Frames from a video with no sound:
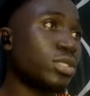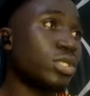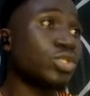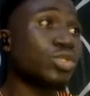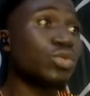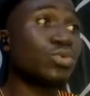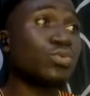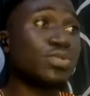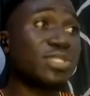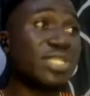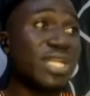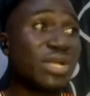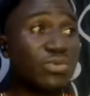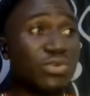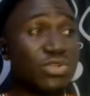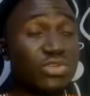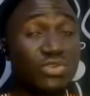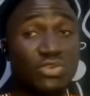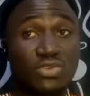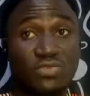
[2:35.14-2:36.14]
we start
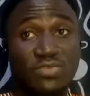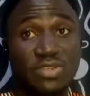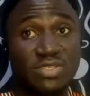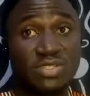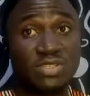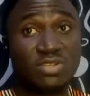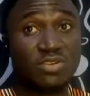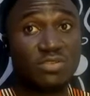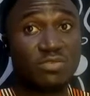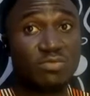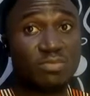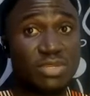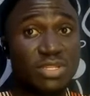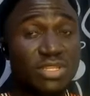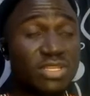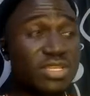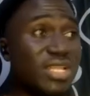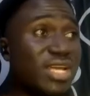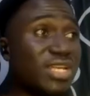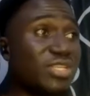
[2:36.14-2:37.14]
with University of
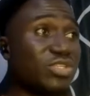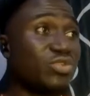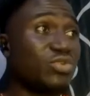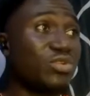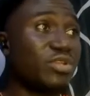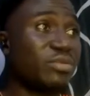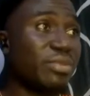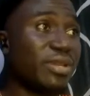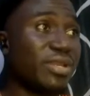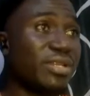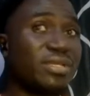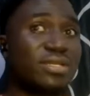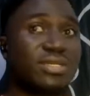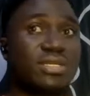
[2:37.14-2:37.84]
Benin, that's Uniben.